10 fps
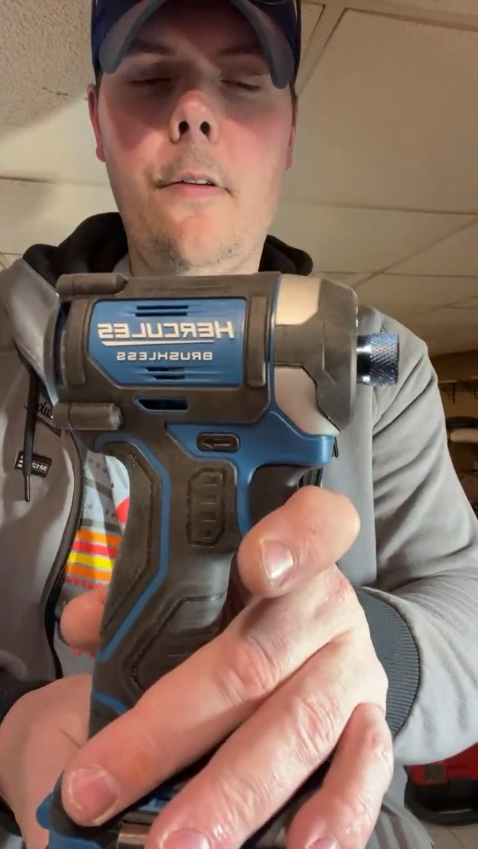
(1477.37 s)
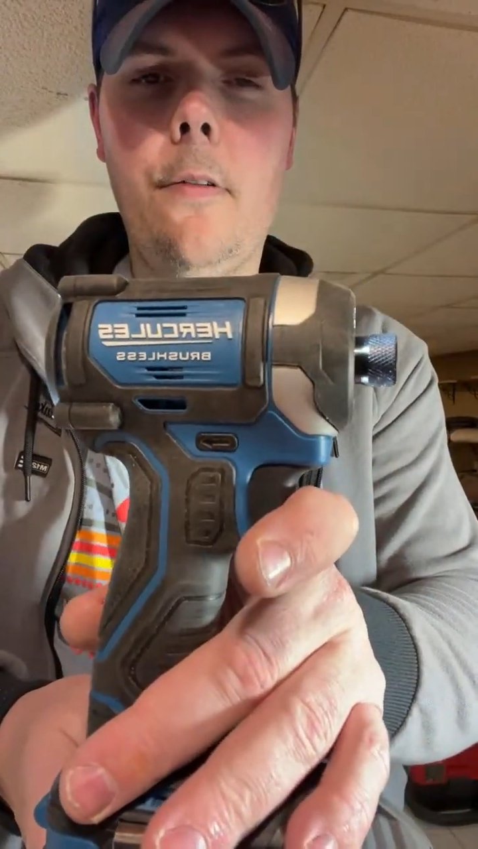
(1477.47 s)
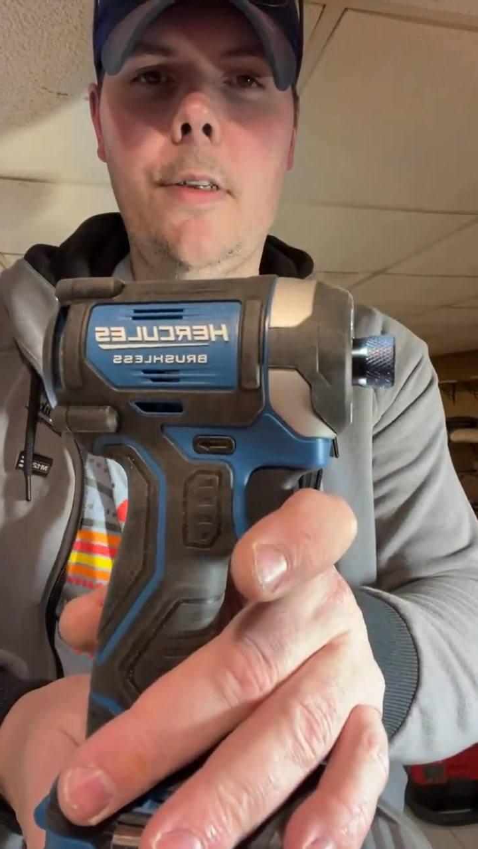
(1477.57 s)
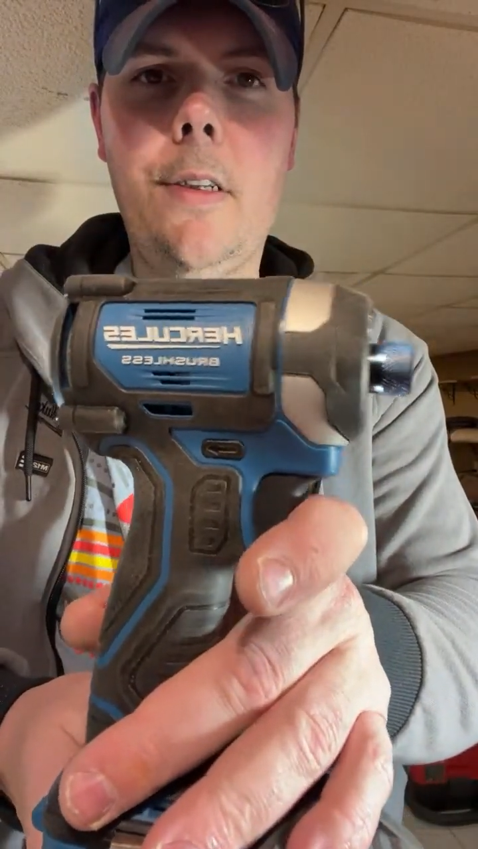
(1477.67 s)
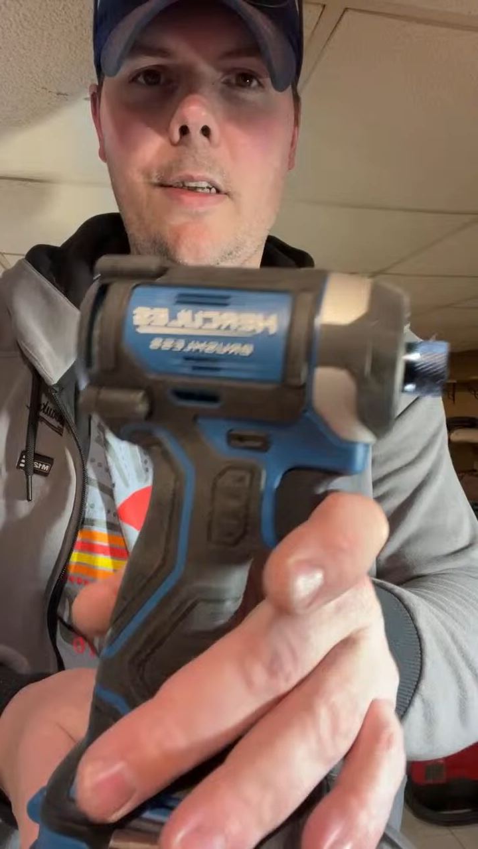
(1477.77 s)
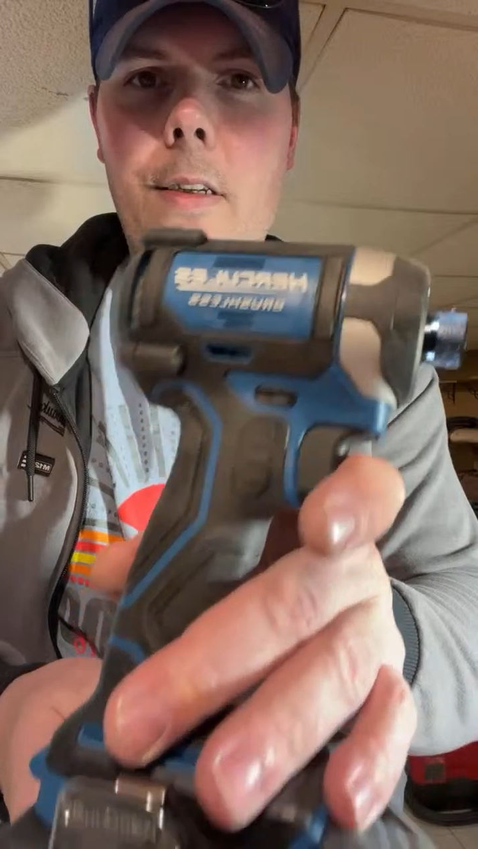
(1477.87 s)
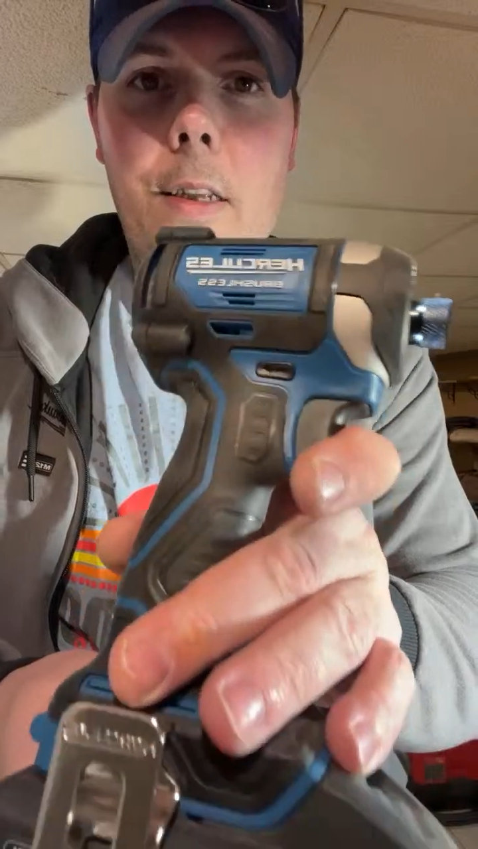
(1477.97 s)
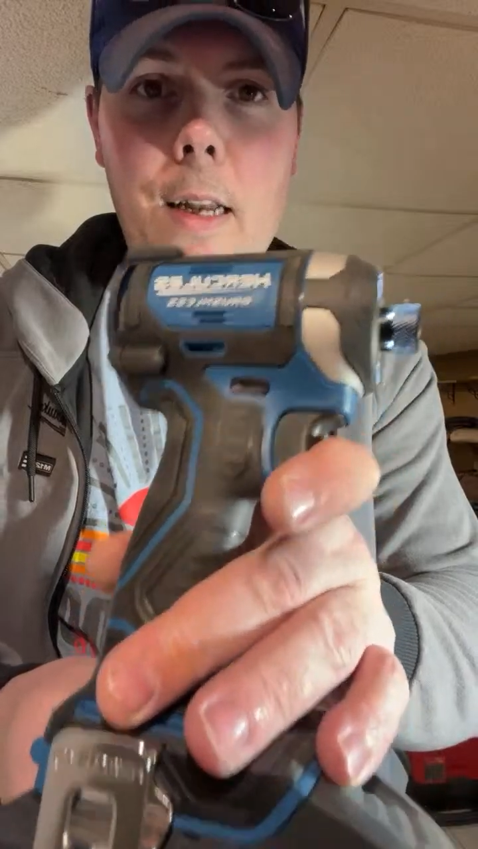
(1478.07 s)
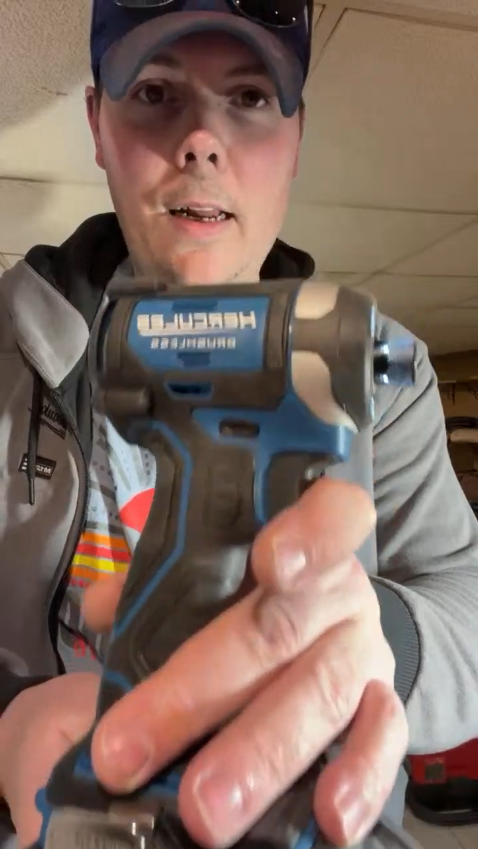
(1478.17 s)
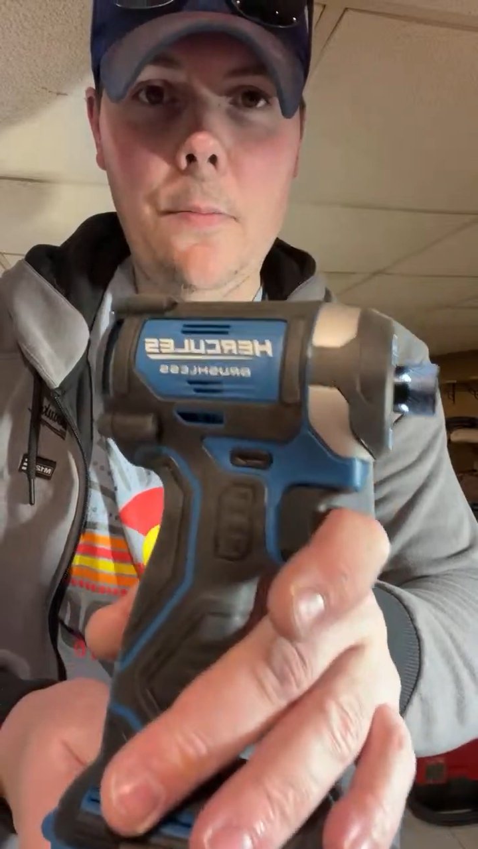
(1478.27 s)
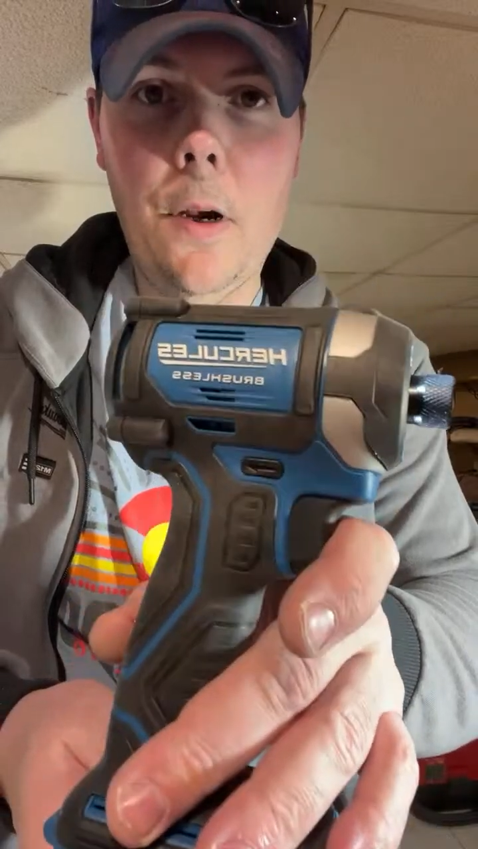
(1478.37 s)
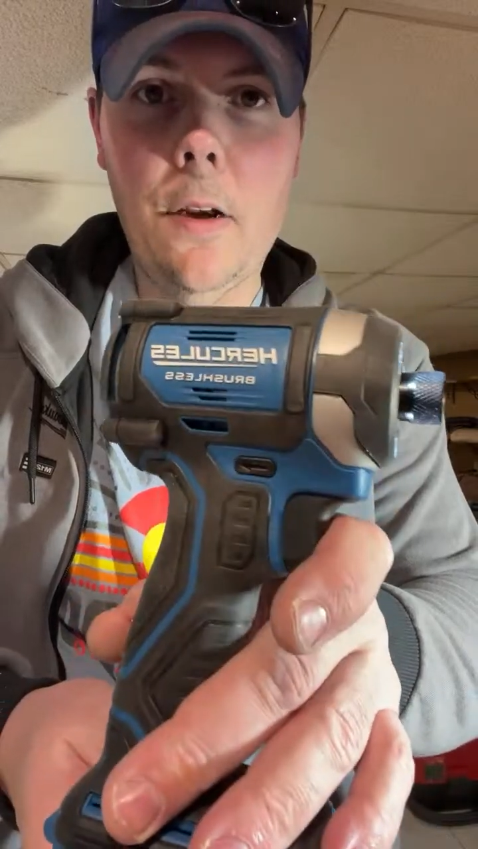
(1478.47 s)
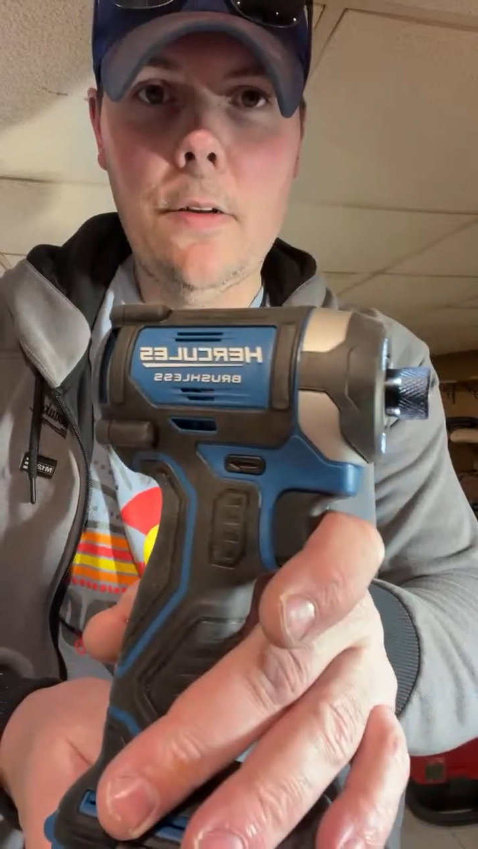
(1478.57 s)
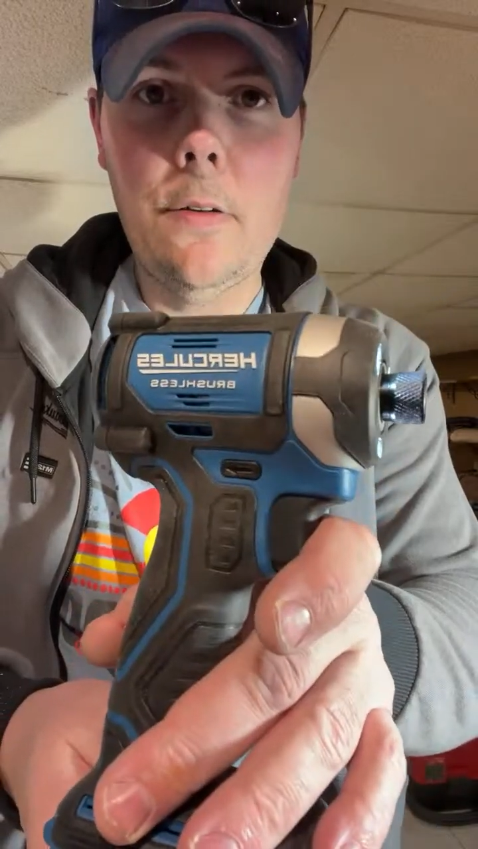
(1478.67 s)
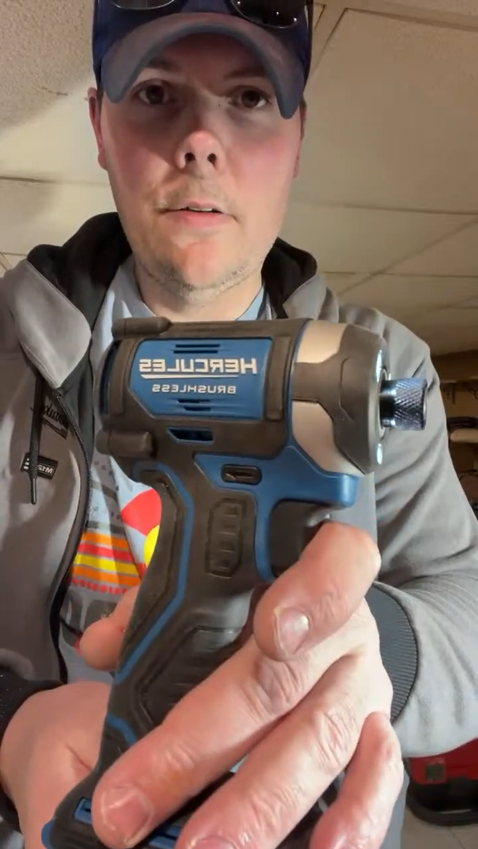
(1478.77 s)
69
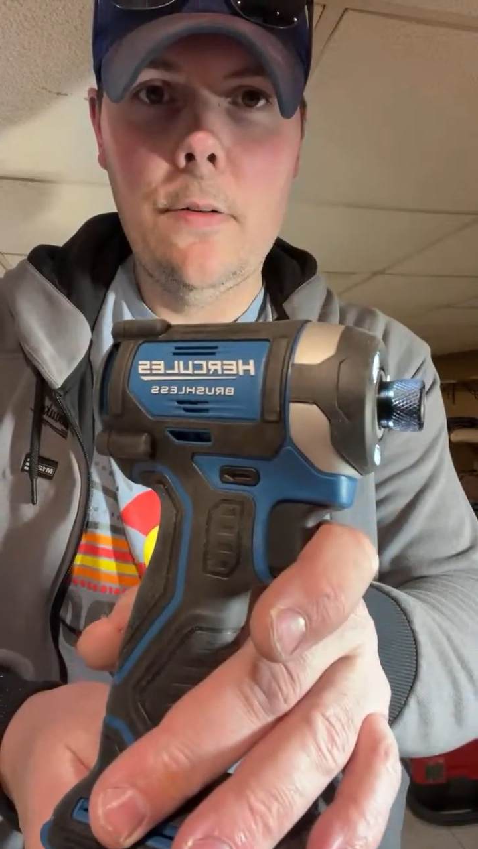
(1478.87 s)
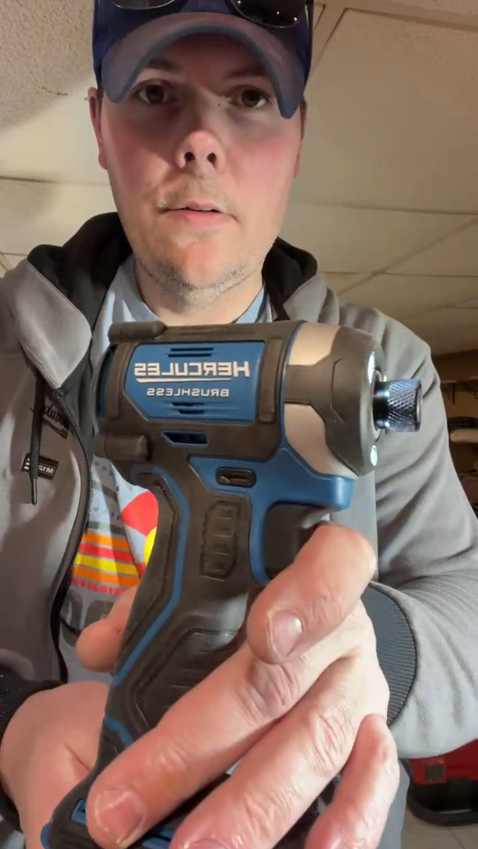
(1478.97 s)
bucks.